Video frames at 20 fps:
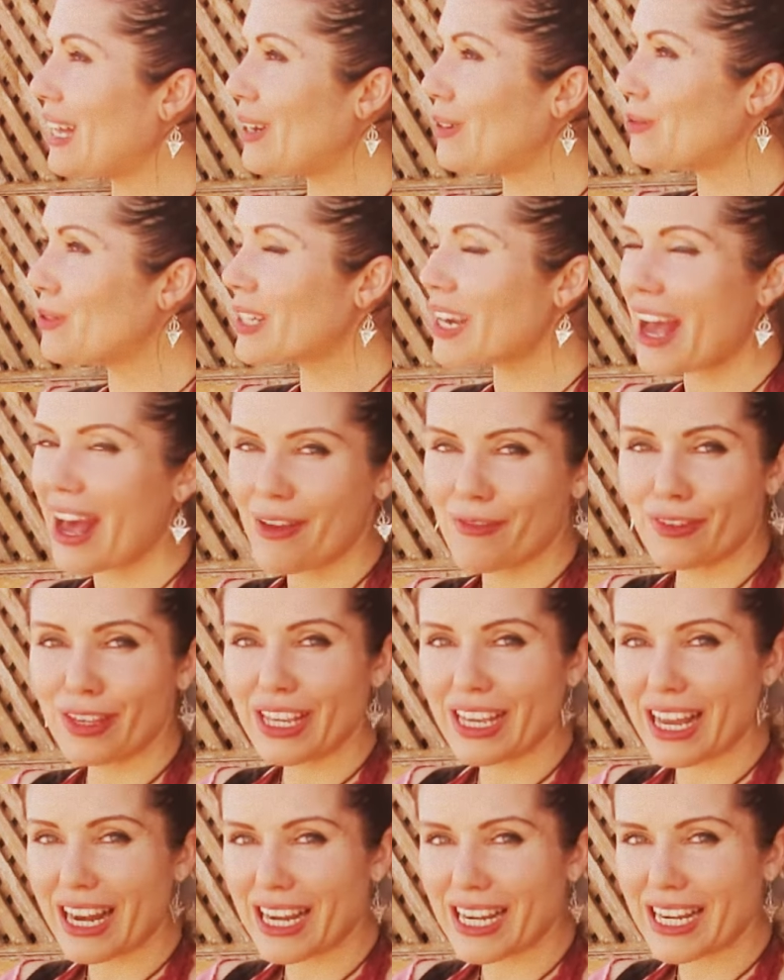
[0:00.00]
We're
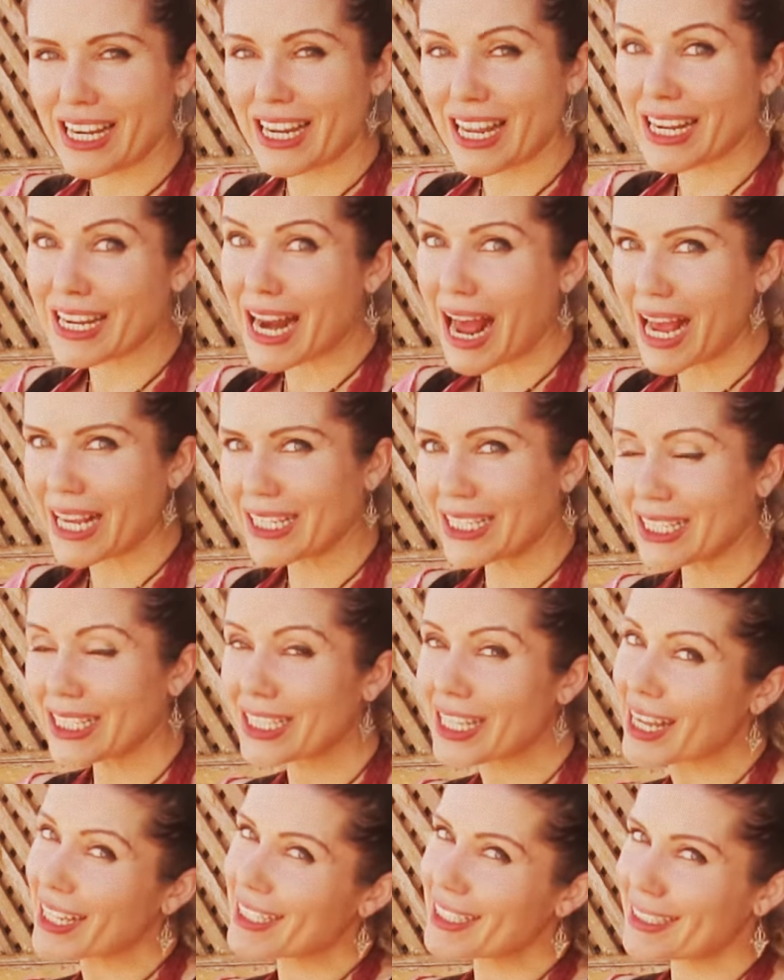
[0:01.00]
having a nice
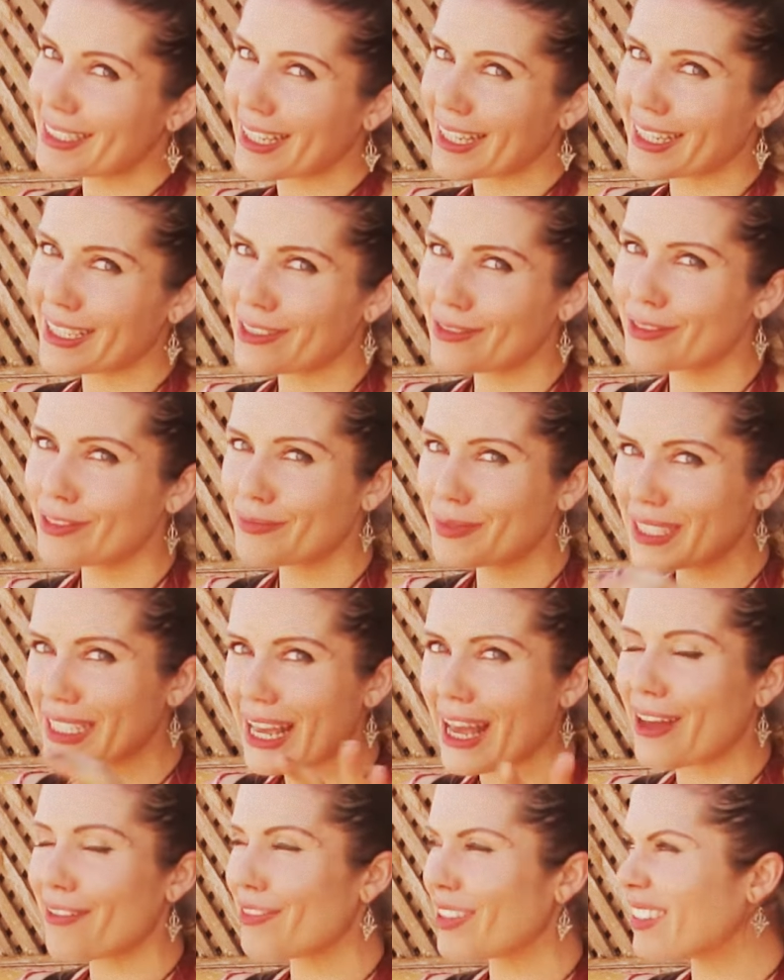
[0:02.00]
sunny day. We've been
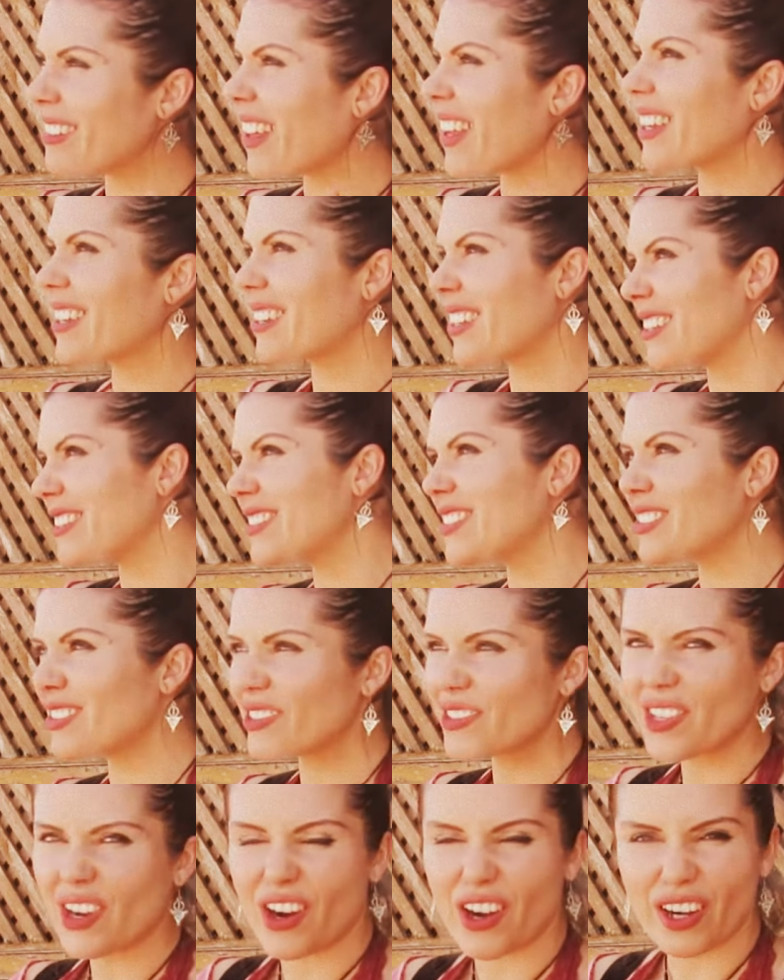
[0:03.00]
having like a little
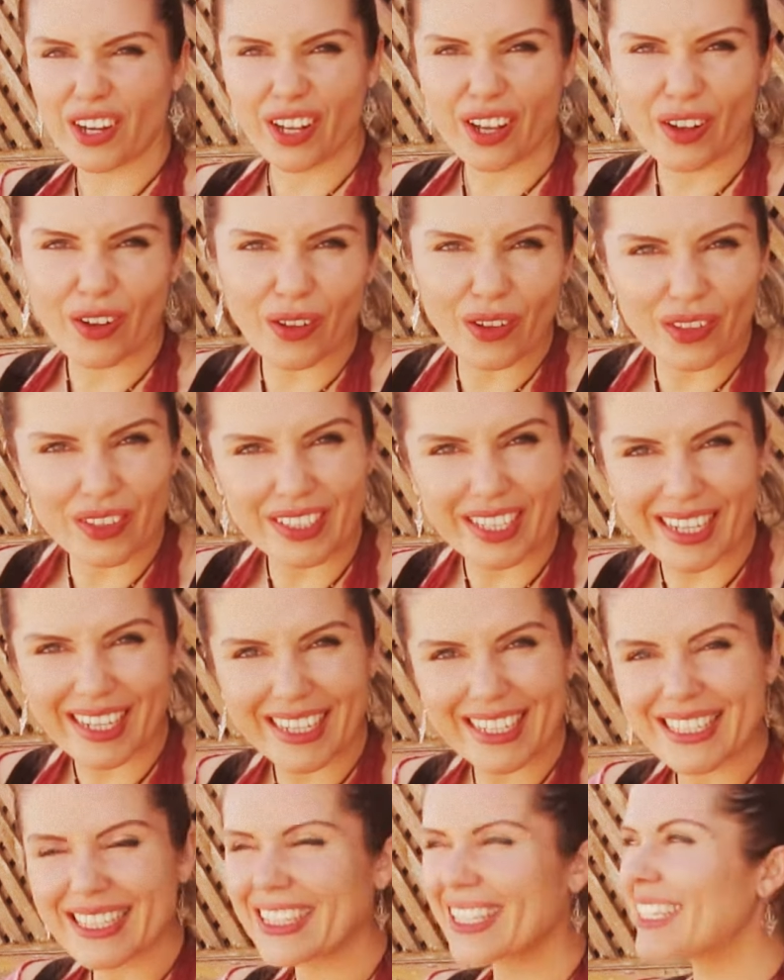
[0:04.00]
dark, cold
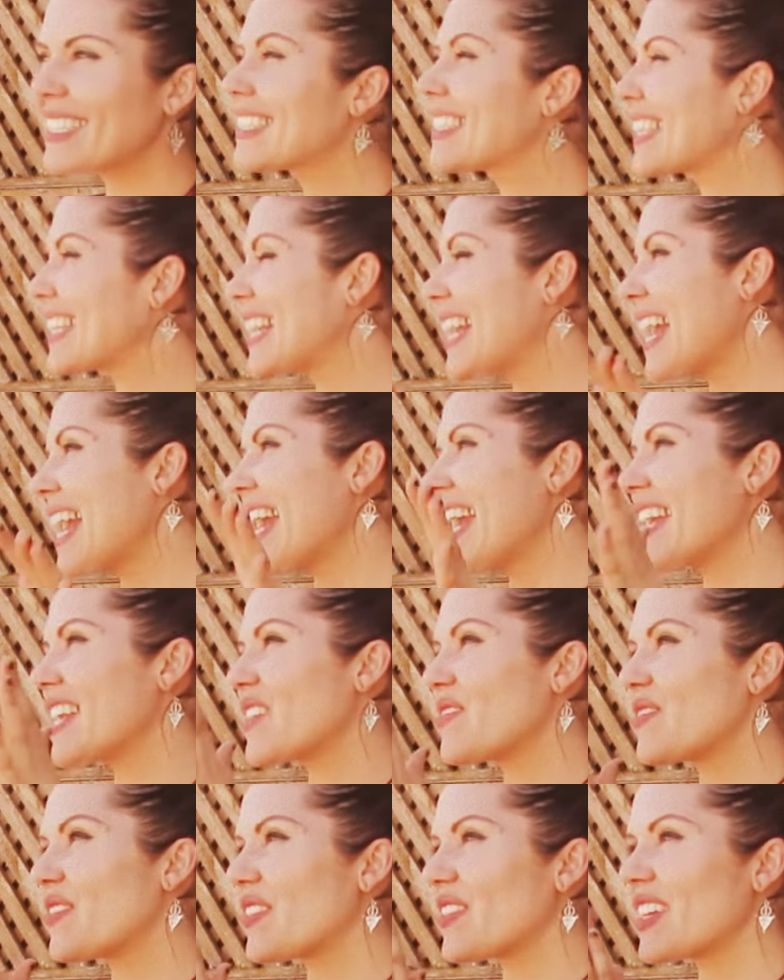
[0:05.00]
days lately, and
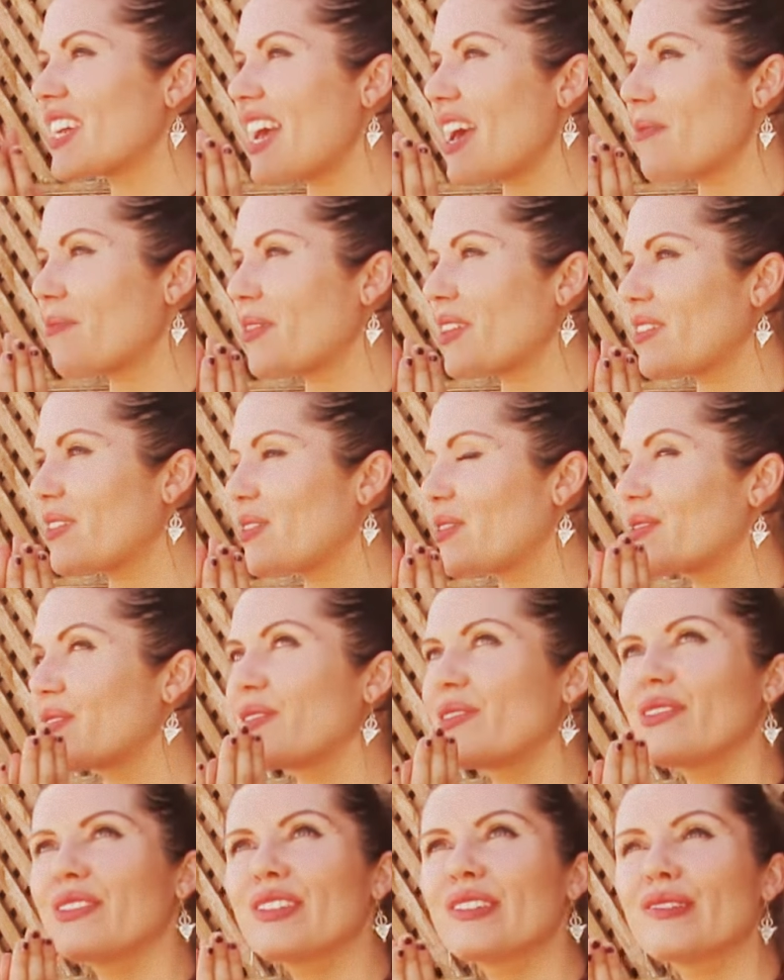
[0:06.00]
I'm very happy
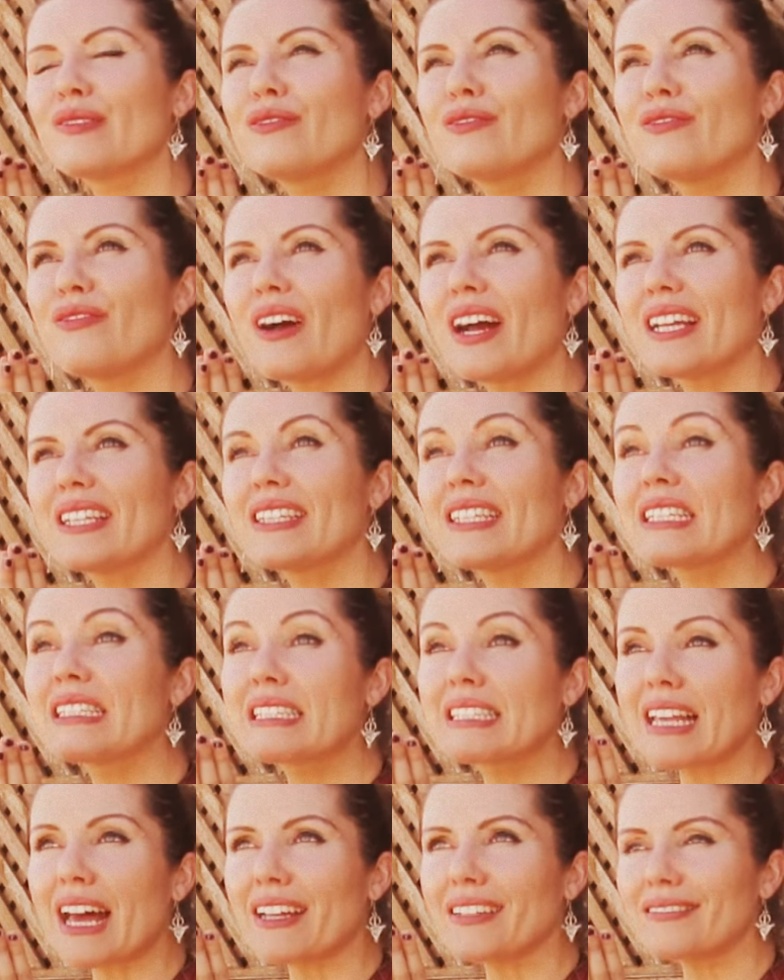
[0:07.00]
to find the
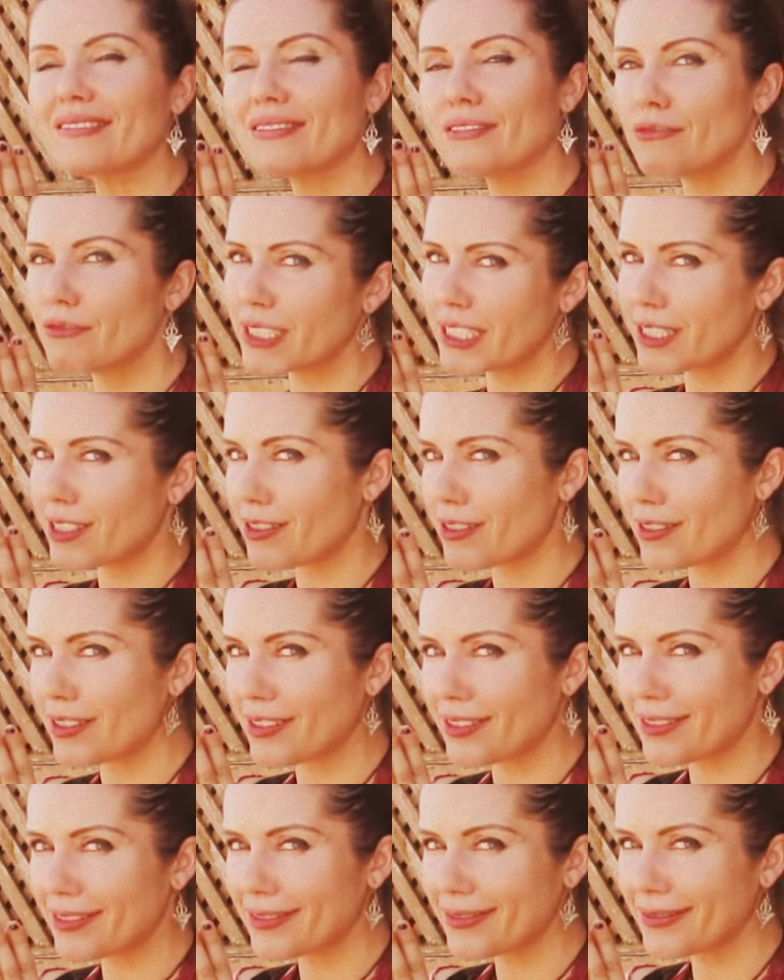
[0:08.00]
sun
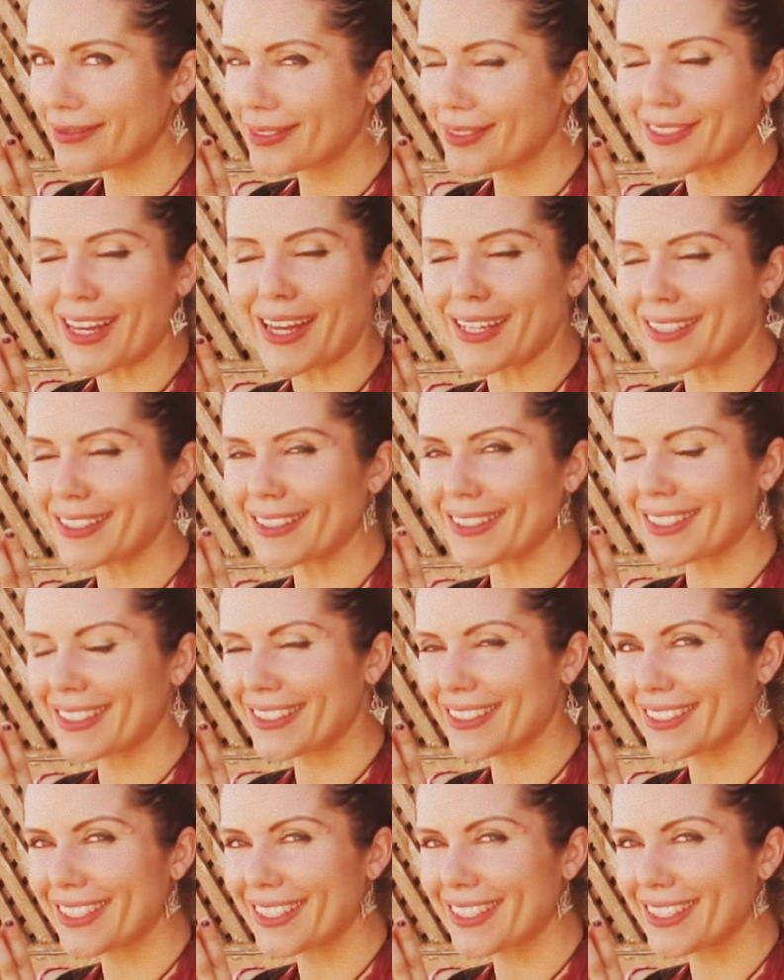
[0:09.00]
returning finally.